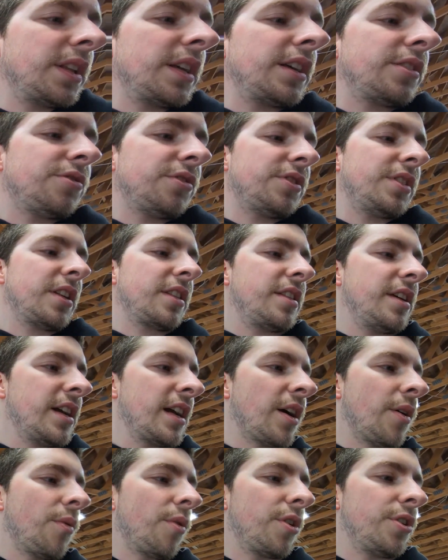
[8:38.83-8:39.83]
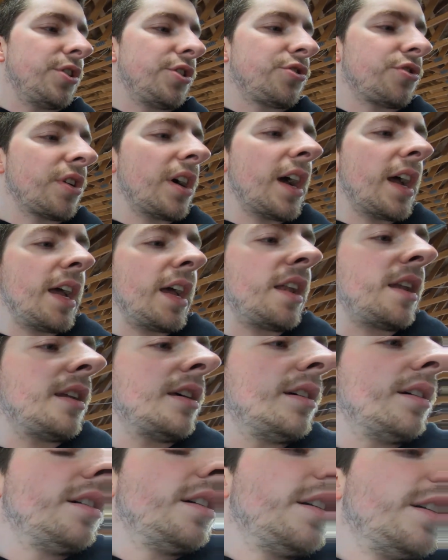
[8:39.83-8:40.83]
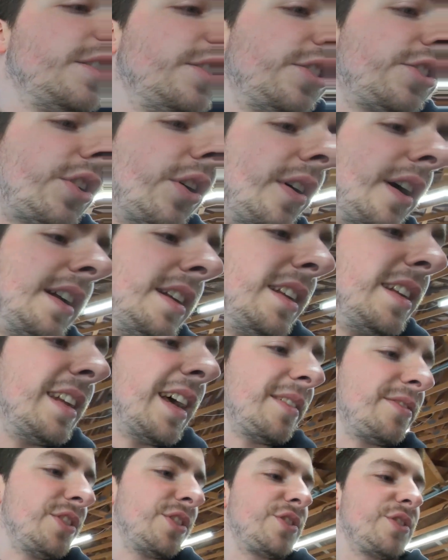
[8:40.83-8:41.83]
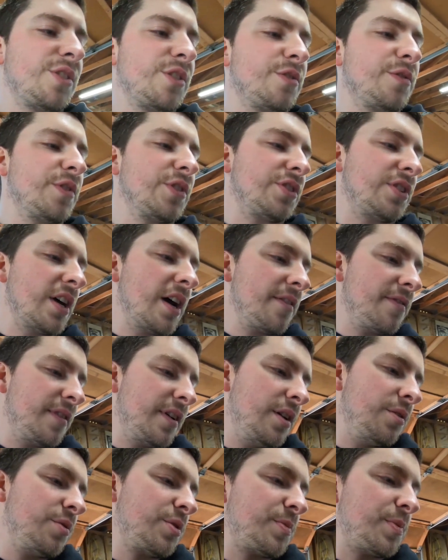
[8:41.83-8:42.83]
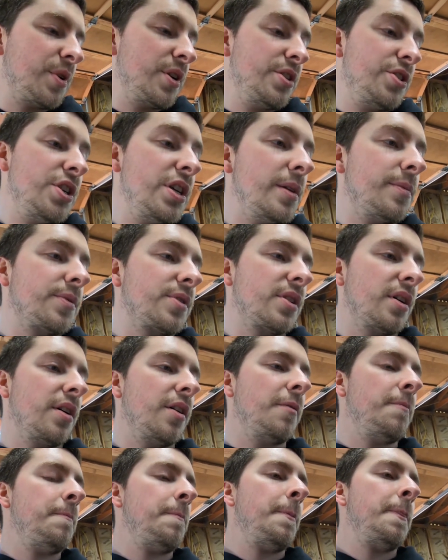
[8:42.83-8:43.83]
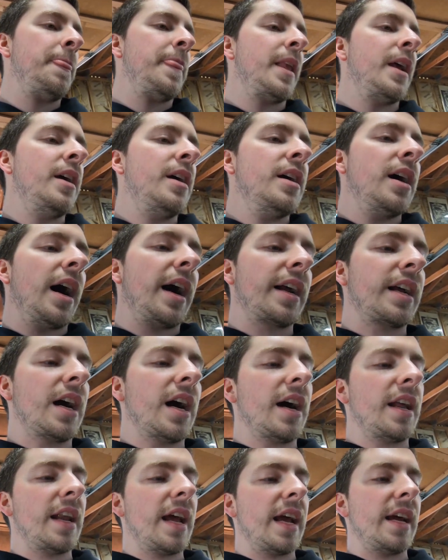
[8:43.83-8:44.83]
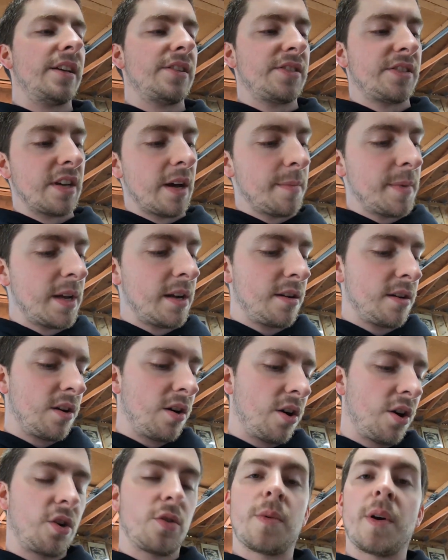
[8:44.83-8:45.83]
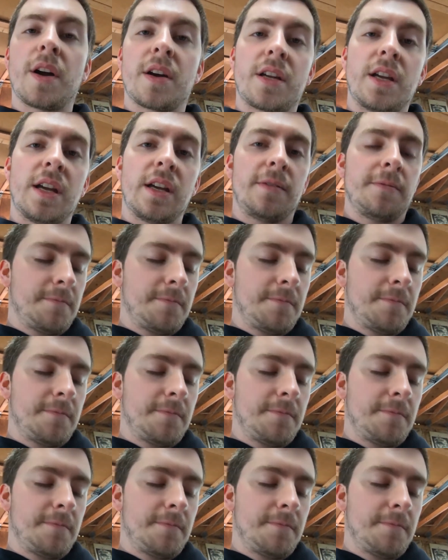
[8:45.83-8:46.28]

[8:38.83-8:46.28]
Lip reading: interesting thing. I wanted to try it just so I didn't have to search for stuff, and it was pretty cheap. So I got a Summit hardware kit.